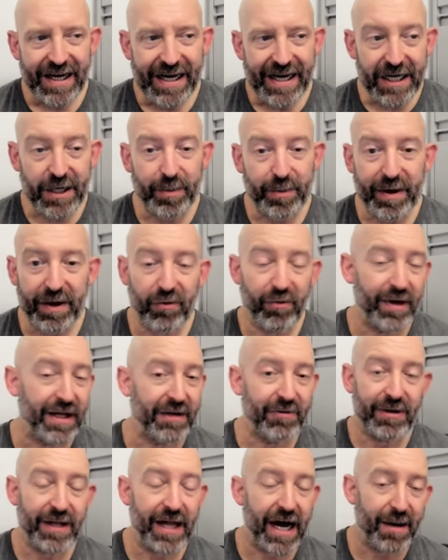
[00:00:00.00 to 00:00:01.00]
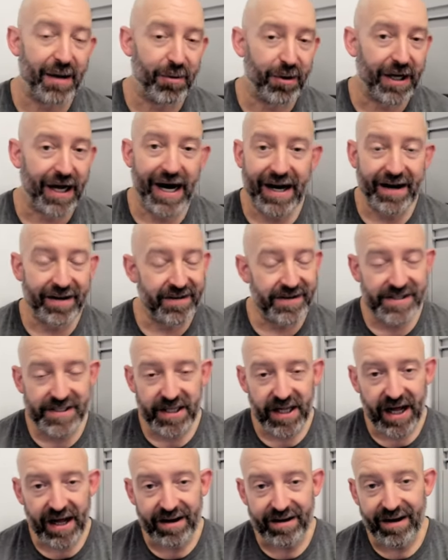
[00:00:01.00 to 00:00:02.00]
could be a really reliable guy out of the
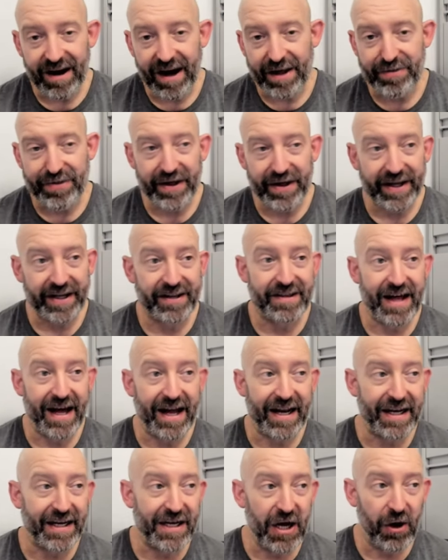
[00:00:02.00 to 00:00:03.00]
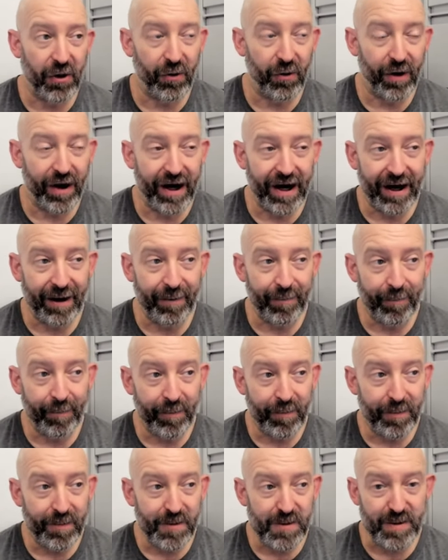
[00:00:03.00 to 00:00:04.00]
slot. I think that,
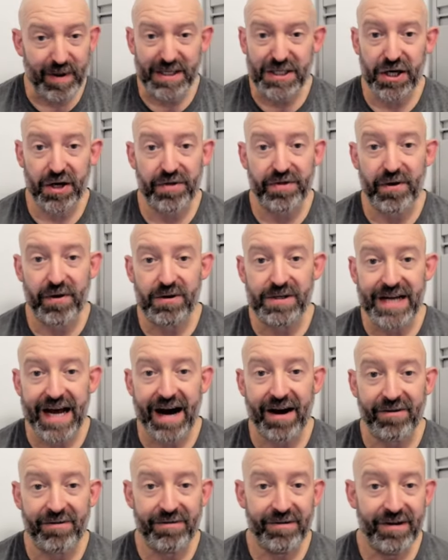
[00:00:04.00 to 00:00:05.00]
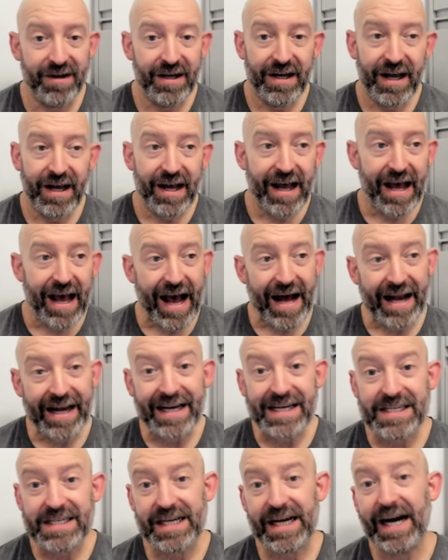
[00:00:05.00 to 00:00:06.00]
especially on third down, and
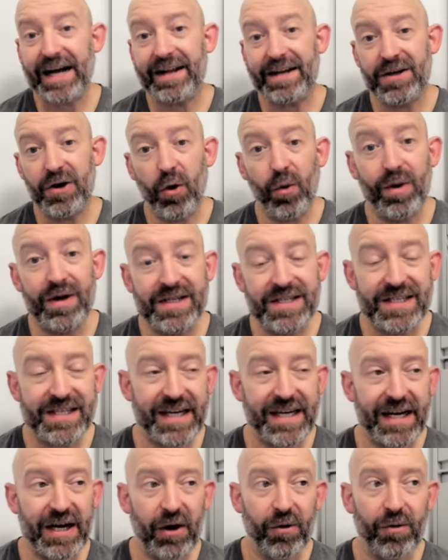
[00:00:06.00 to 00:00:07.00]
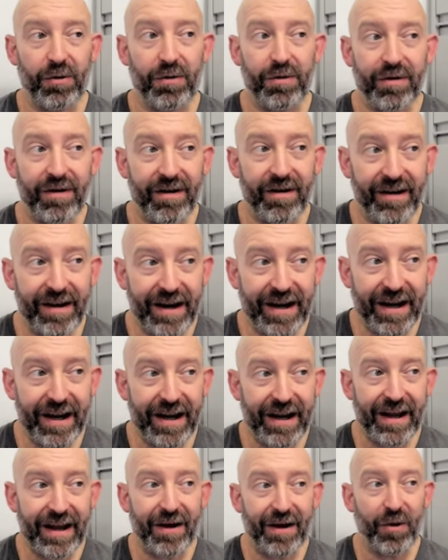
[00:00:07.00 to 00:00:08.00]
he's a guy that no one's,
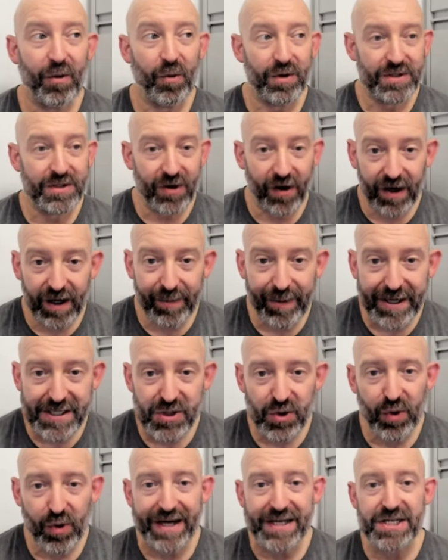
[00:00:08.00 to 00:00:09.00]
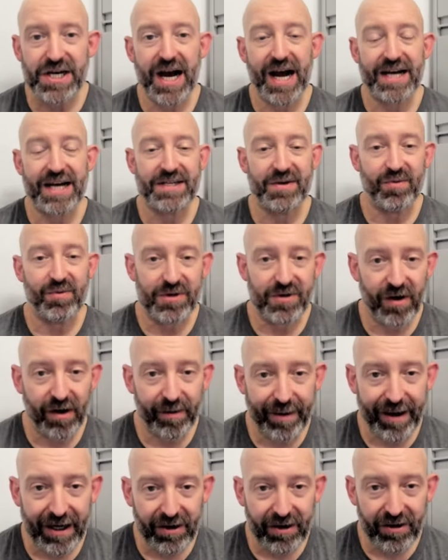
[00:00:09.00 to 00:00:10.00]
we're talking about Jaquay Jackson. We're
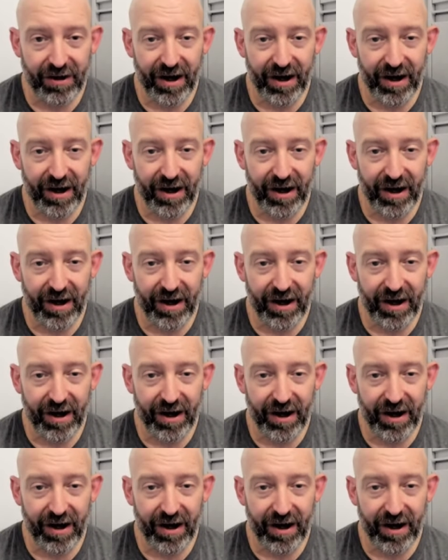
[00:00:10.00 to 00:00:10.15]
talking about